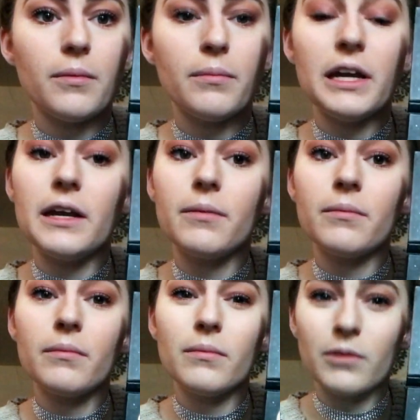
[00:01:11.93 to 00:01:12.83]

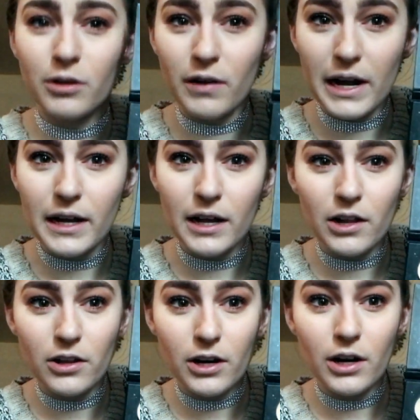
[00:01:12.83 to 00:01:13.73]
medium gray
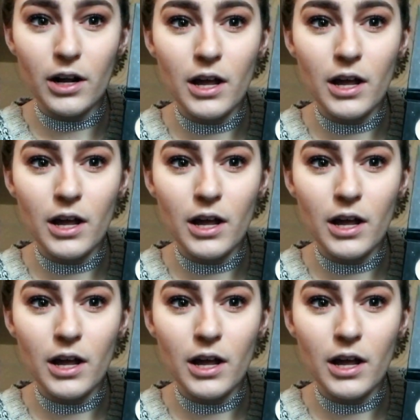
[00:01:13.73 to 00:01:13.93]
color.